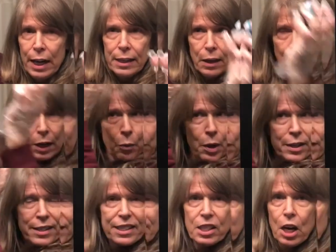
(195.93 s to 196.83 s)
Now I don't want
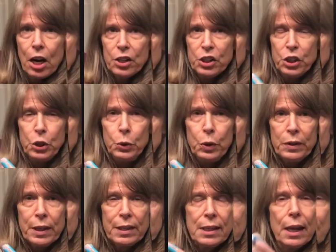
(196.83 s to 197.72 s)
to start
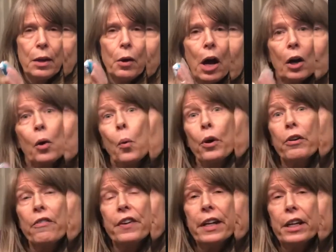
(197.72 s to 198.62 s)
they say
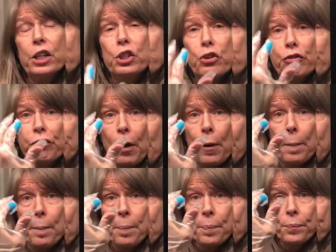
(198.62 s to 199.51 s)
1/4 of an inch
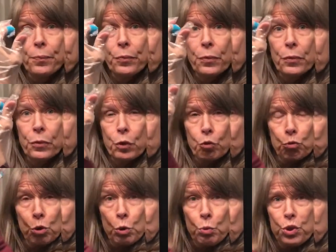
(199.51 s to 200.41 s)
from the
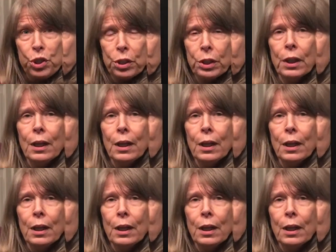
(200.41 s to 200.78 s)
root.